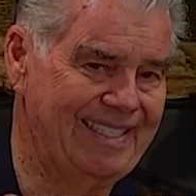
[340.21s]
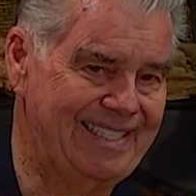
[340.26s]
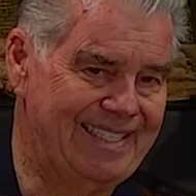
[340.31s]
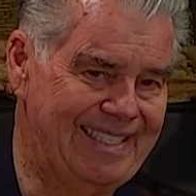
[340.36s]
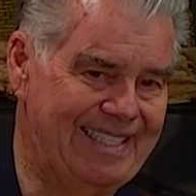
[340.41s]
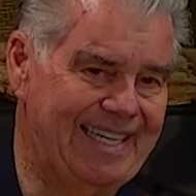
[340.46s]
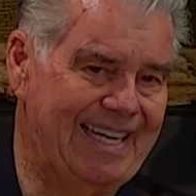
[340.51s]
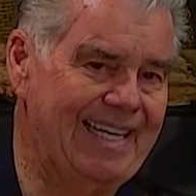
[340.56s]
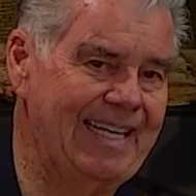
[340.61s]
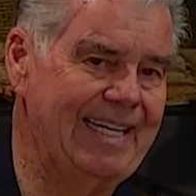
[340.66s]

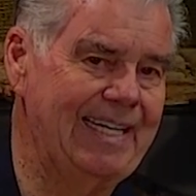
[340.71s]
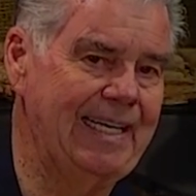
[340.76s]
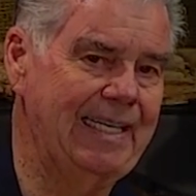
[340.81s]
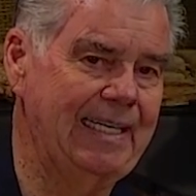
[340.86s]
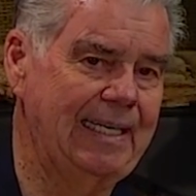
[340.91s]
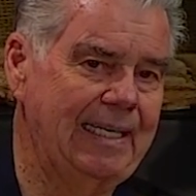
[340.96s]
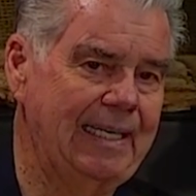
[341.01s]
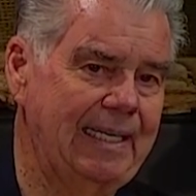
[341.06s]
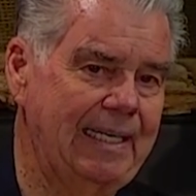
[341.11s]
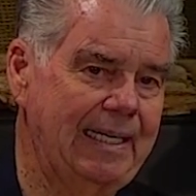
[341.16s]

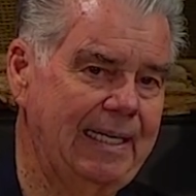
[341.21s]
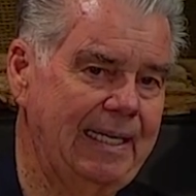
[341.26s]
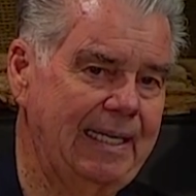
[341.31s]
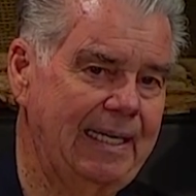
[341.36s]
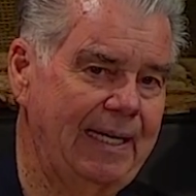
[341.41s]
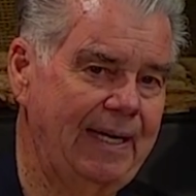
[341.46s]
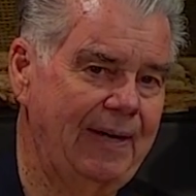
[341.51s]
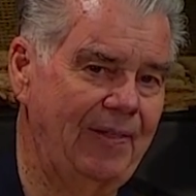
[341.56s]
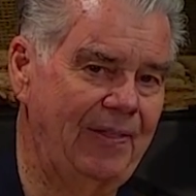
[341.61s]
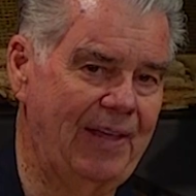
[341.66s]
dating
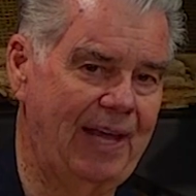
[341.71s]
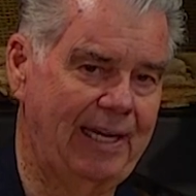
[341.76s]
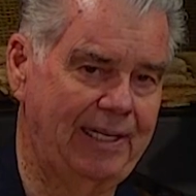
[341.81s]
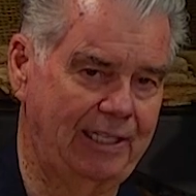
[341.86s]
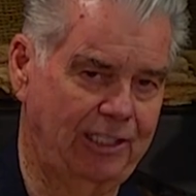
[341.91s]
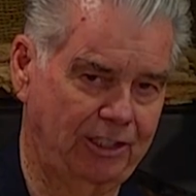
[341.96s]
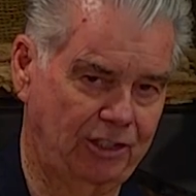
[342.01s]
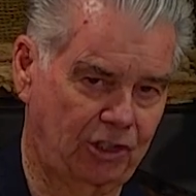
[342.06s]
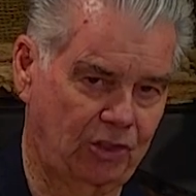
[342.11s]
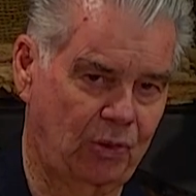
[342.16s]
that
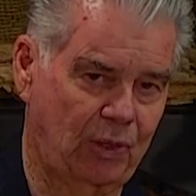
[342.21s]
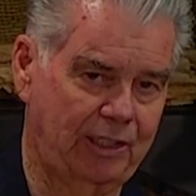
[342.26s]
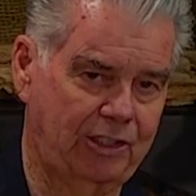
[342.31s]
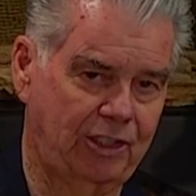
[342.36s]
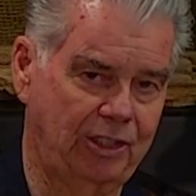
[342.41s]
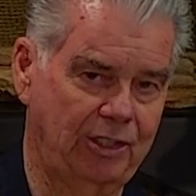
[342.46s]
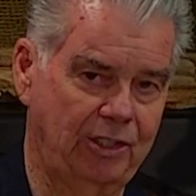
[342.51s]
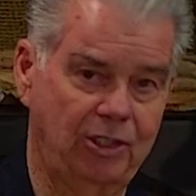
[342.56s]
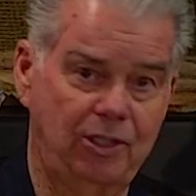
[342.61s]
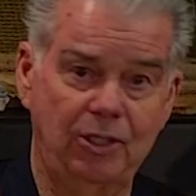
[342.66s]

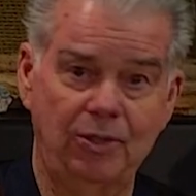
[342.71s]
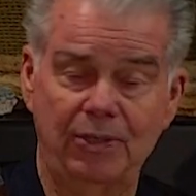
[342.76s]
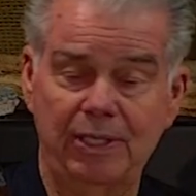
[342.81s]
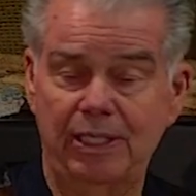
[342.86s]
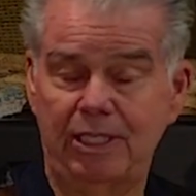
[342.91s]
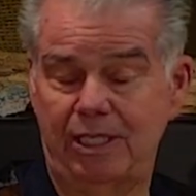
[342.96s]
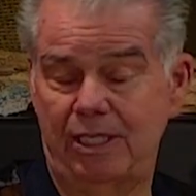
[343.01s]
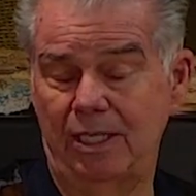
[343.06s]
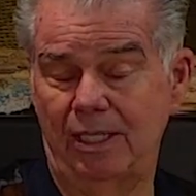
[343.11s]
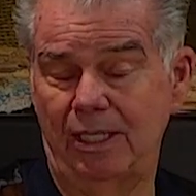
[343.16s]
destruction to the
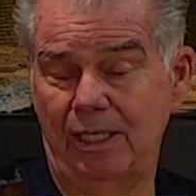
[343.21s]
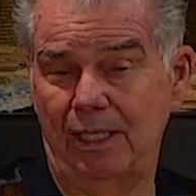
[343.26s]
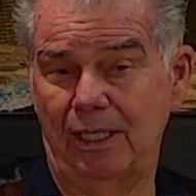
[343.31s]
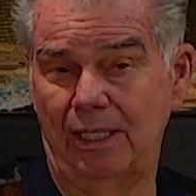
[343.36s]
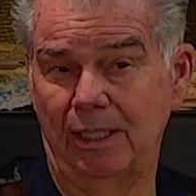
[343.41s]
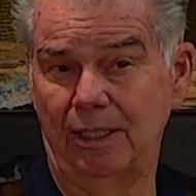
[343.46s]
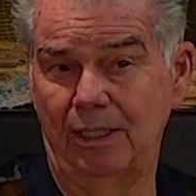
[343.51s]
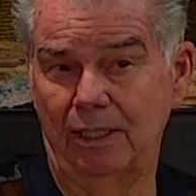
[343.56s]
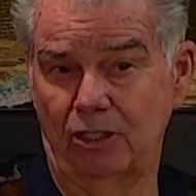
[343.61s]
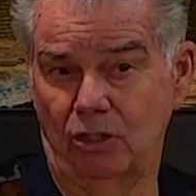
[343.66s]
t-
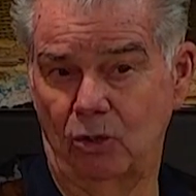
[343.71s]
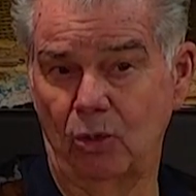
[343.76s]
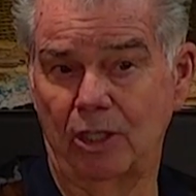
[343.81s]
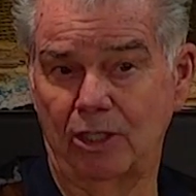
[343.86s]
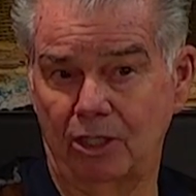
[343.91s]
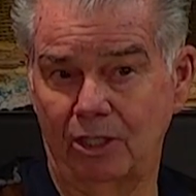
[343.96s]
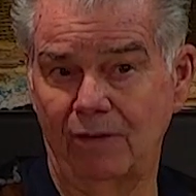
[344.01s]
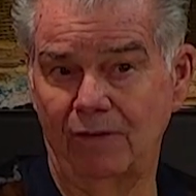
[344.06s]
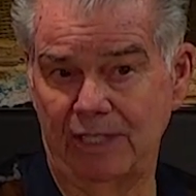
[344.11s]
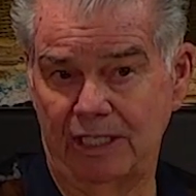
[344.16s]
uh,
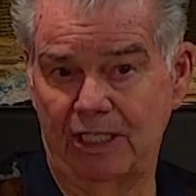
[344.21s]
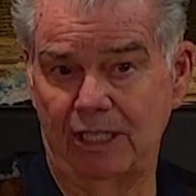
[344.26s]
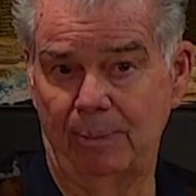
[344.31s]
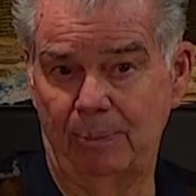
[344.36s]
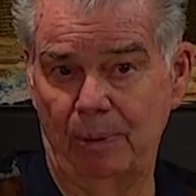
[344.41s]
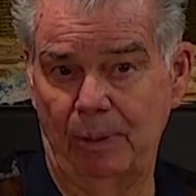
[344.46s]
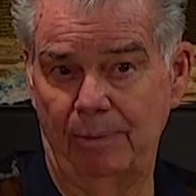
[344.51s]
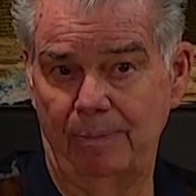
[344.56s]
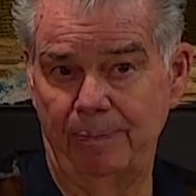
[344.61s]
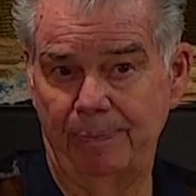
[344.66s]
destruction of the
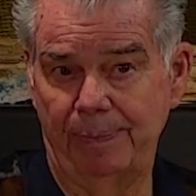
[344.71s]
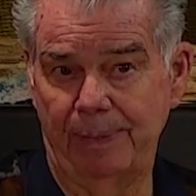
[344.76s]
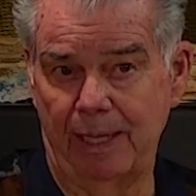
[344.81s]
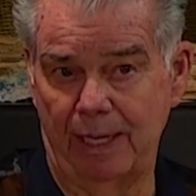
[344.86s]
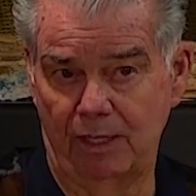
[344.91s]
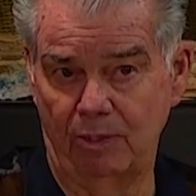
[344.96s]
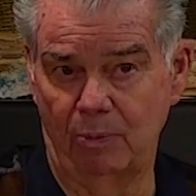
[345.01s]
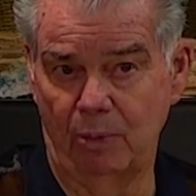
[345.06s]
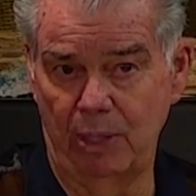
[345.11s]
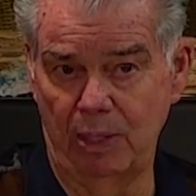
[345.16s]
temple, that
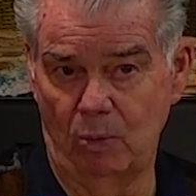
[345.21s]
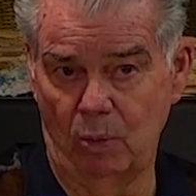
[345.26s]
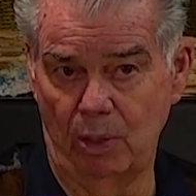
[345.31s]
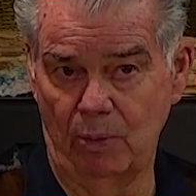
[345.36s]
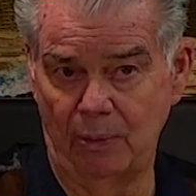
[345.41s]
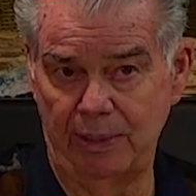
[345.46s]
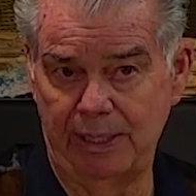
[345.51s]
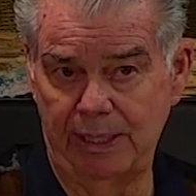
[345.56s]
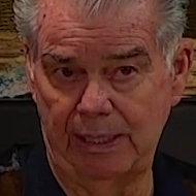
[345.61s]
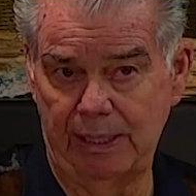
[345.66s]
debris we
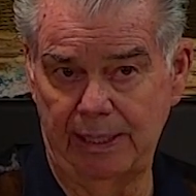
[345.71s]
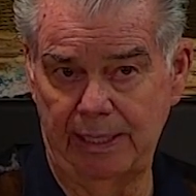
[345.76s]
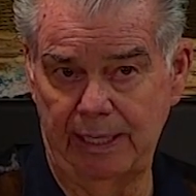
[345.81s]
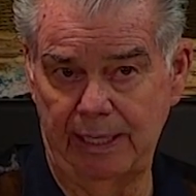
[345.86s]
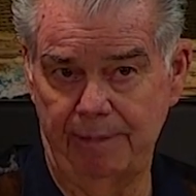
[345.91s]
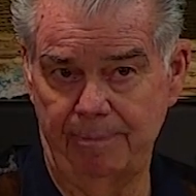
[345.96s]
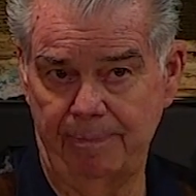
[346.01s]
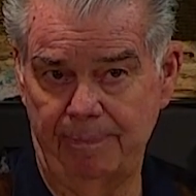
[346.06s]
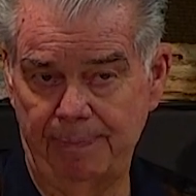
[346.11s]
were dealing in.